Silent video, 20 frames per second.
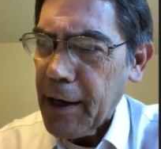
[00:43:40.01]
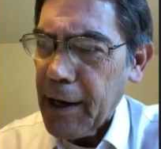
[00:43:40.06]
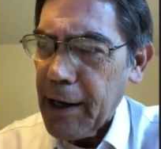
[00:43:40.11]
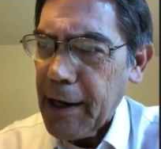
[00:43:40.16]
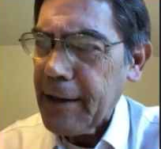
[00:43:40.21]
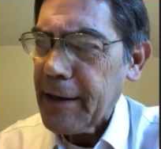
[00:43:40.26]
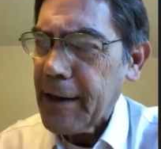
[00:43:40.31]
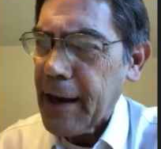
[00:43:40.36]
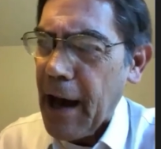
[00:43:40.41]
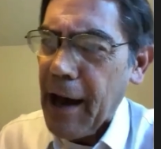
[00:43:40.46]

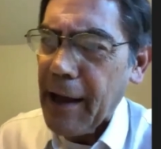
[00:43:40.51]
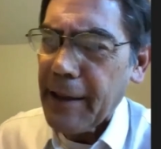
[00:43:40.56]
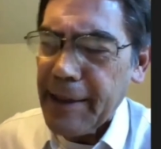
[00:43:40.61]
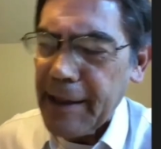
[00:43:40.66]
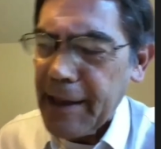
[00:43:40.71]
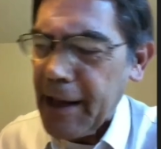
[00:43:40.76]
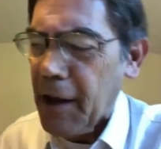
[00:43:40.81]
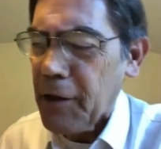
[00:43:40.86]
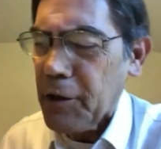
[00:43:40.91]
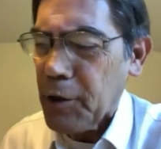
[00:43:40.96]
and not
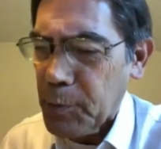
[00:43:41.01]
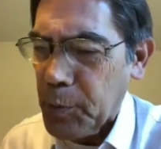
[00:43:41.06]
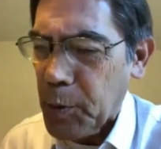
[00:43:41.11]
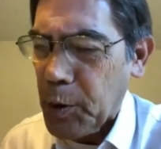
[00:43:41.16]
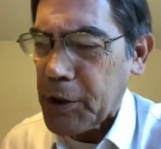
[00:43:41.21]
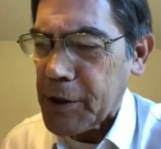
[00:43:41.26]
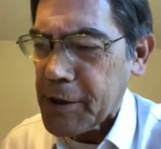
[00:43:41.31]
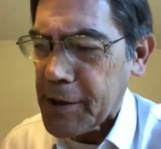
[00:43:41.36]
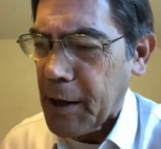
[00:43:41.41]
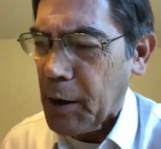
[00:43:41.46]
the other
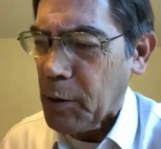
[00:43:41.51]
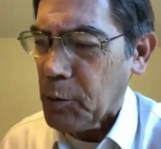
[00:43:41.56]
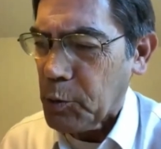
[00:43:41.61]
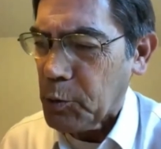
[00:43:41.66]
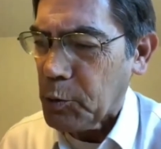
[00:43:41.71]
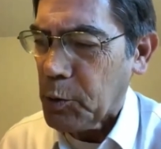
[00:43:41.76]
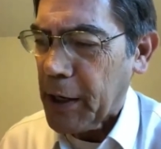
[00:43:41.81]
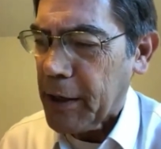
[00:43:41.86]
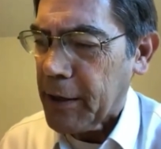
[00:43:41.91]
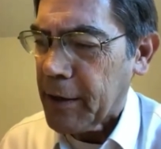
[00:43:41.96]
books that were
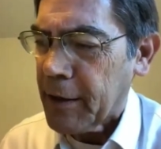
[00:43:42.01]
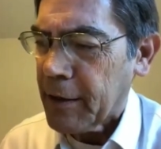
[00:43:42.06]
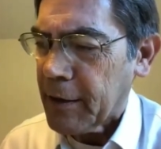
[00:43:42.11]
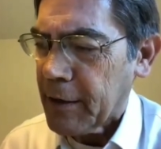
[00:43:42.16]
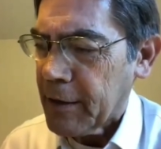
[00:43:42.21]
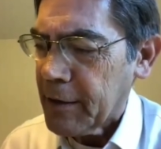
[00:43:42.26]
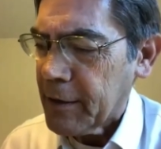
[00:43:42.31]
written?